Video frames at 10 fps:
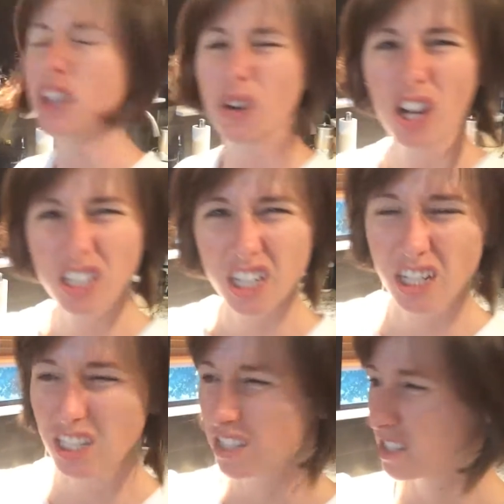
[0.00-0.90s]
you know,
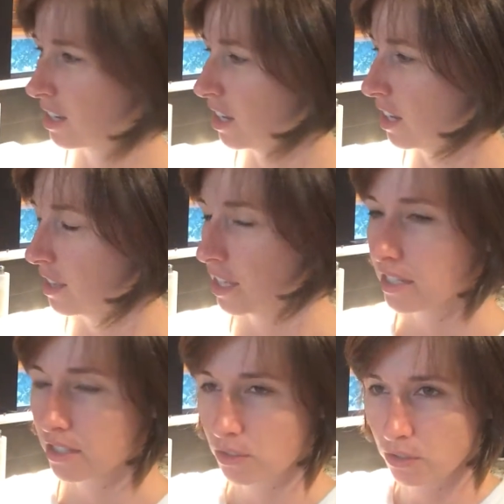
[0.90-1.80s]
onions.
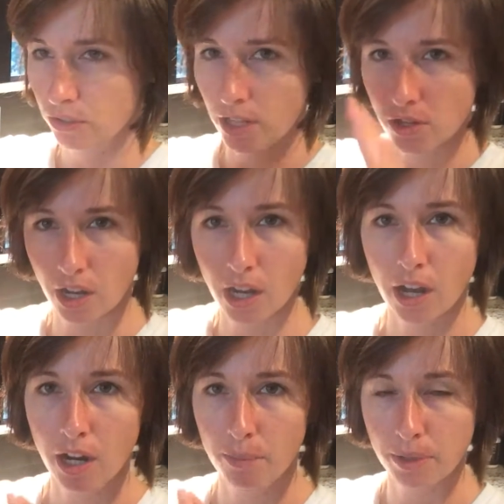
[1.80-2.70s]
Things those are that you can
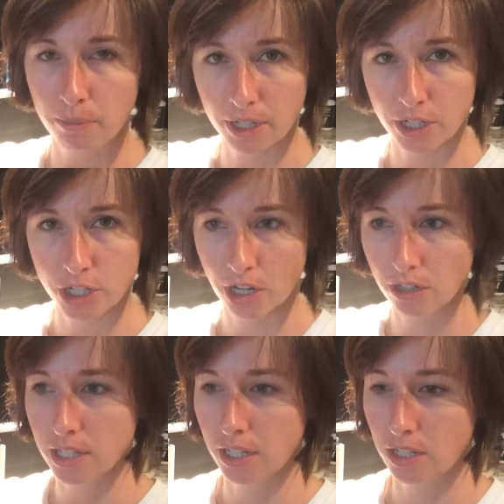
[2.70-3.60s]
cut up in big
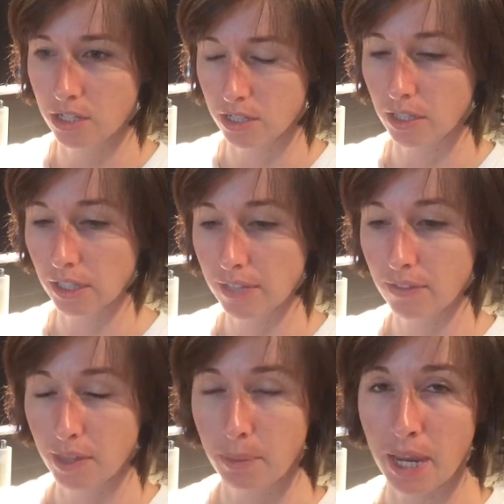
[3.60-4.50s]
chunks and then just leave
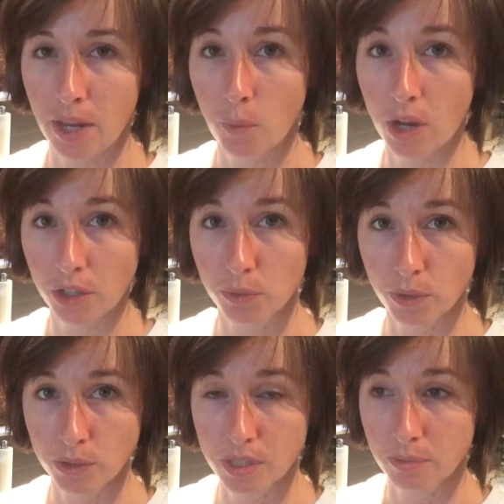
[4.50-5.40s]
in the pan while you
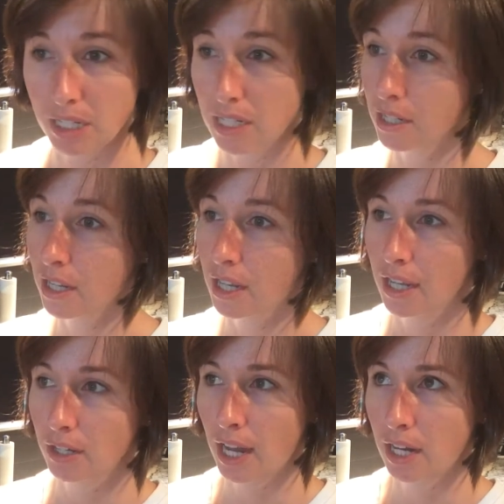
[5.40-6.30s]
roast the meat.
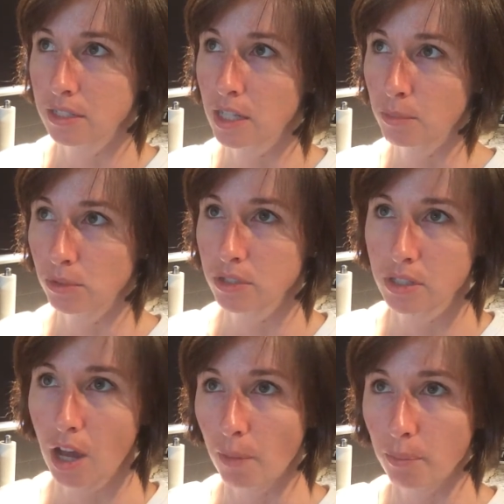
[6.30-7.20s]
It kind of
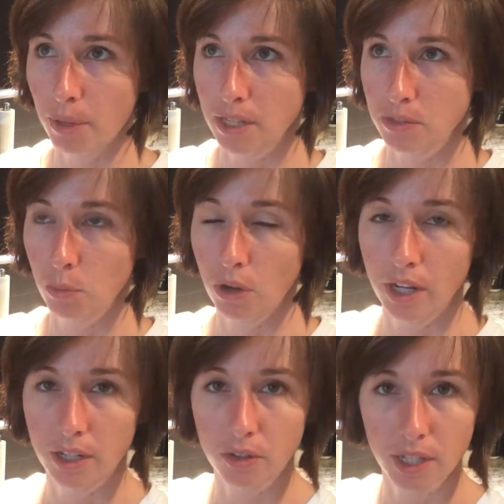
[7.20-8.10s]
doubles up as one
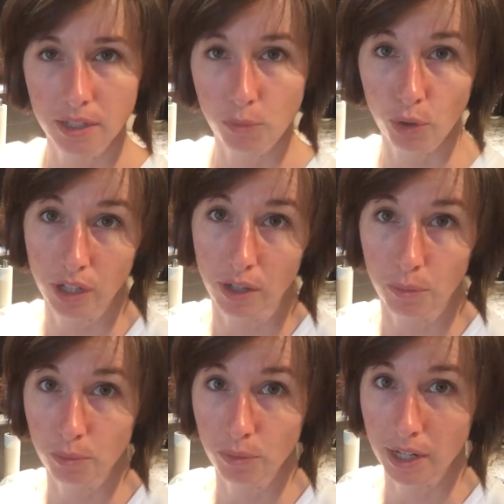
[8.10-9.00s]
and you get more done
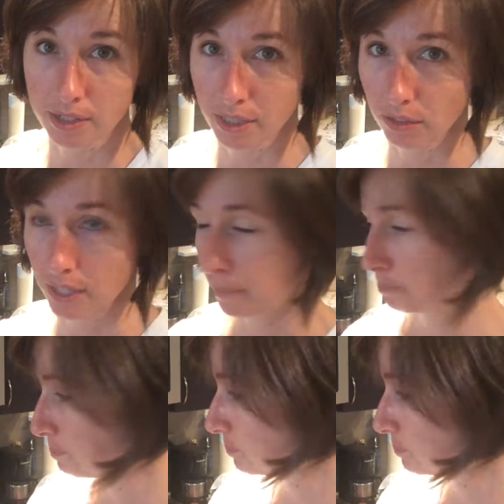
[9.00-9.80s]
at a single time.